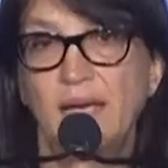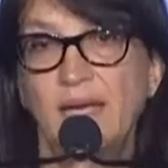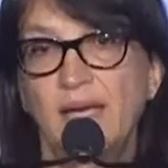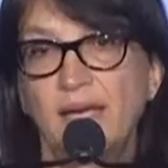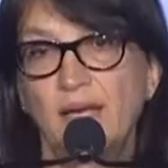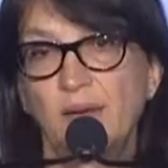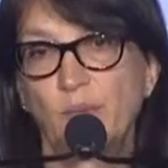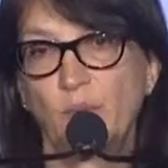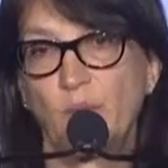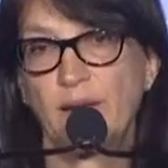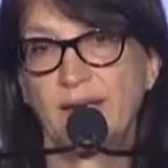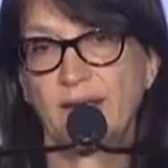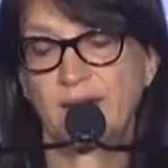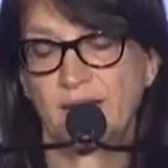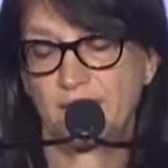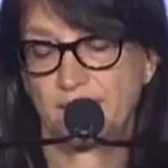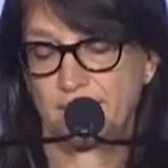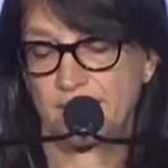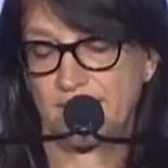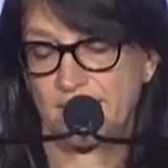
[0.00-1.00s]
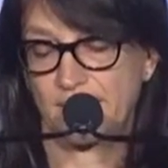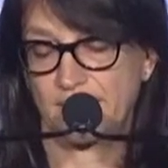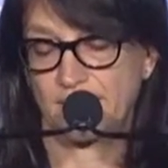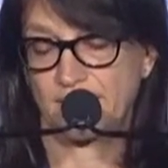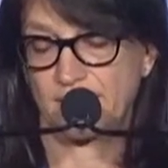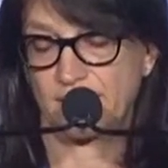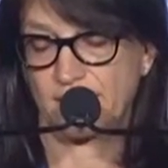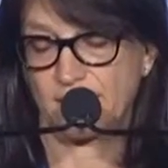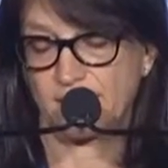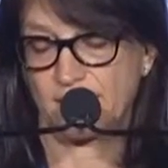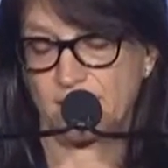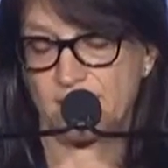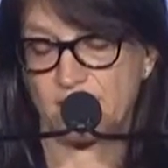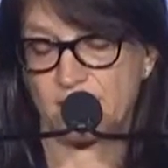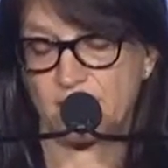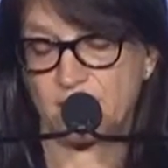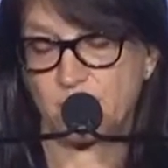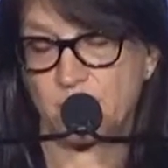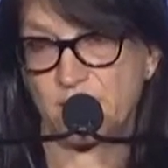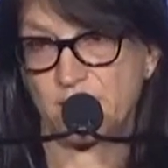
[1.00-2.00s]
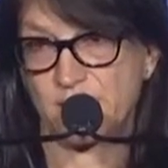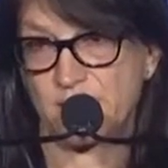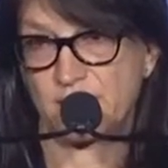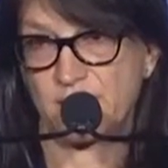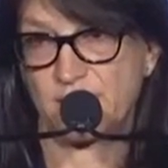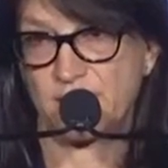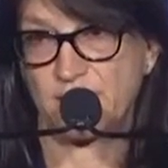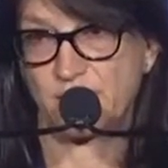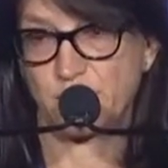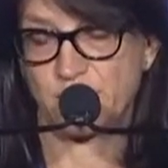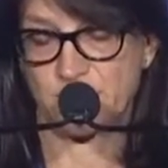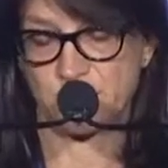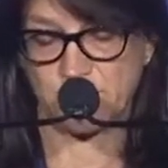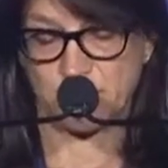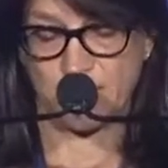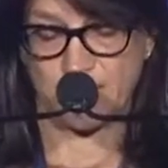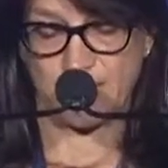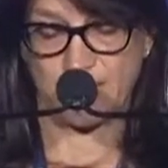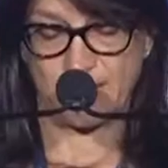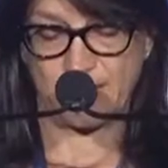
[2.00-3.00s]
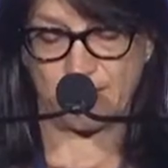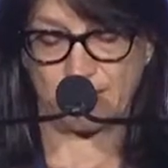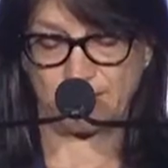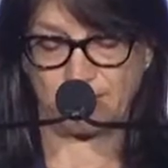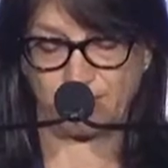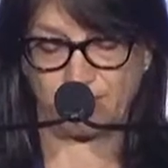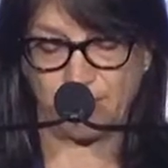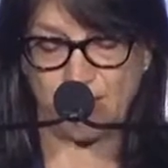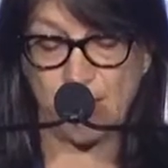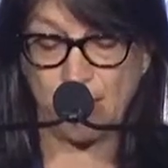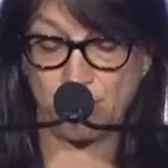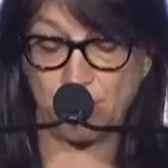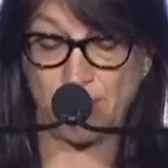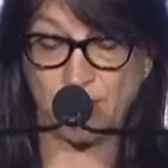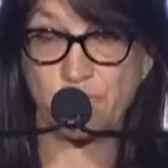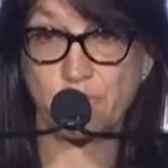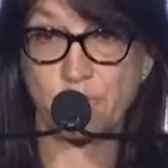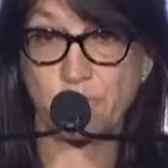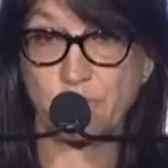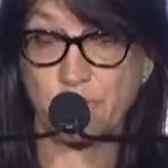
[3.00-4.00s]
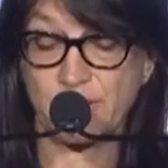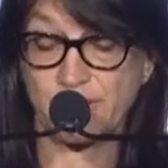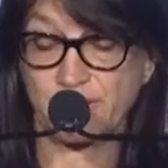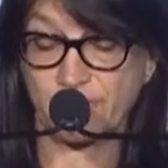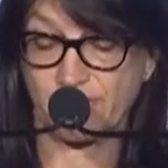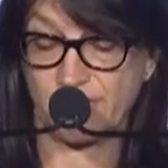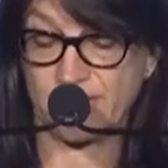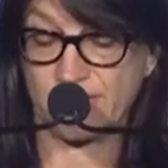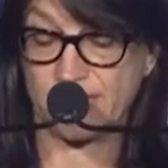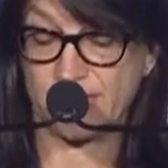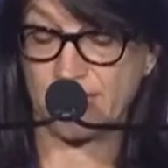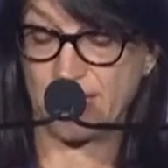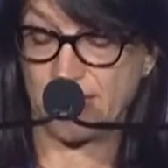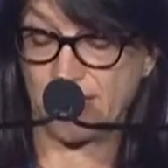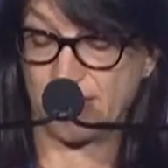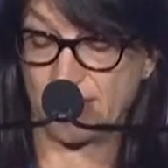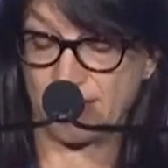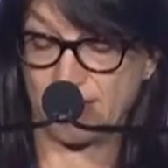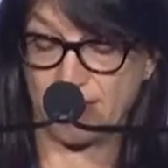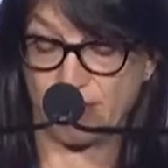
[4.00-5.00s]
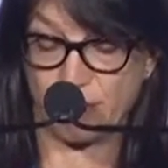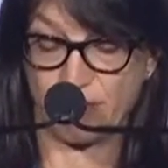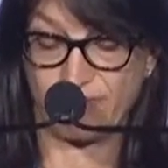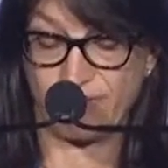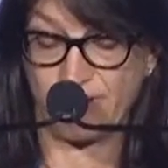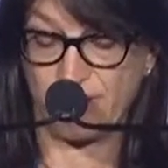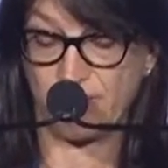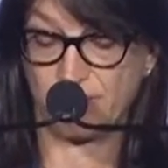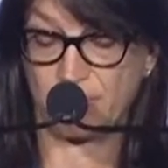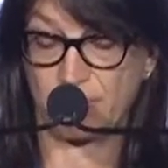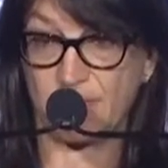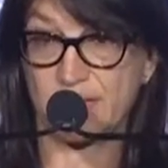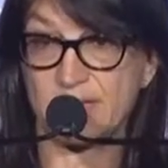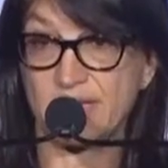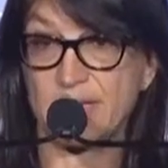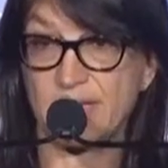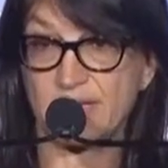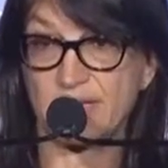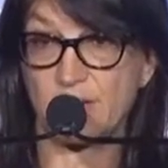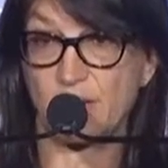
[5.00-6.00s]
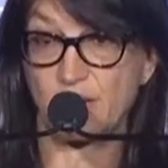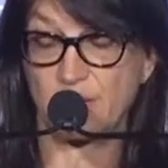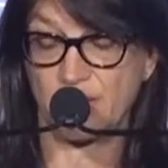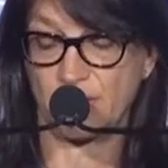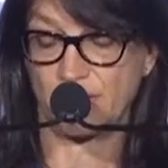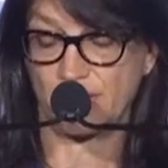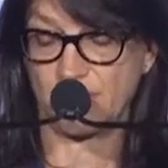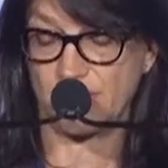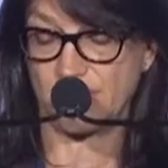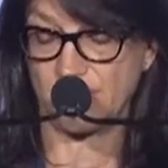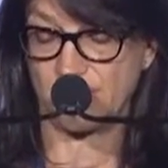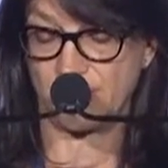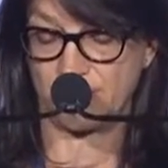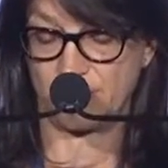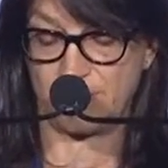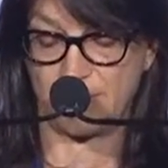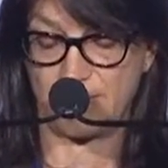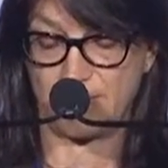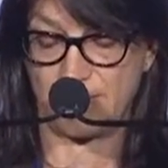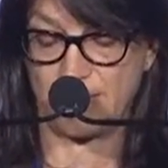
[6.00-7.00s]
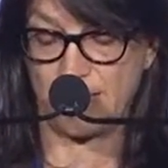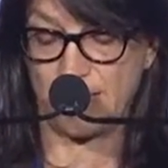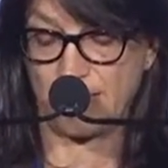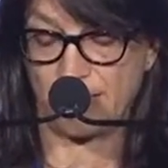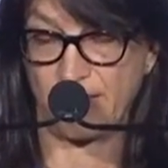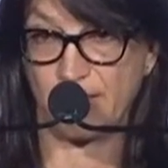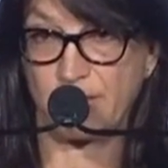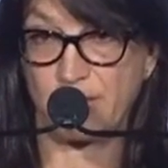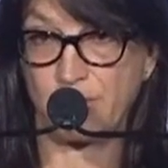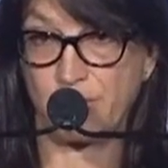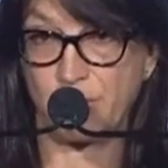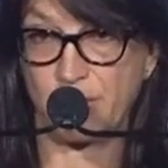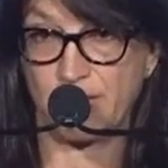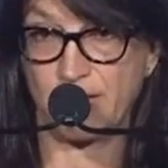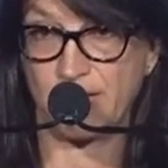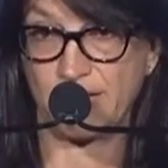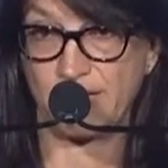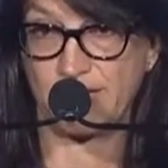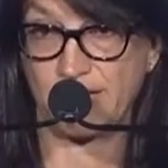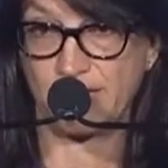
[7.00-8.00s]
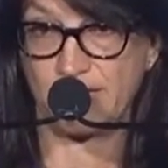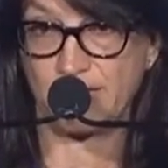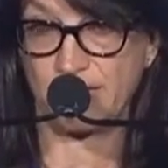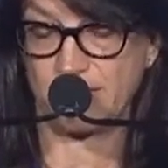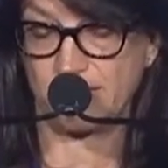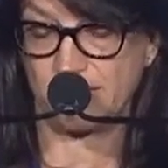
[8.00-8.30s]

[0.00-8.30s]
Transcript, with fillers: It weighed on me, this suspicion that I was a spy. My true real friends in Haiti, they were fine because they saw me all the time and they knew what I did.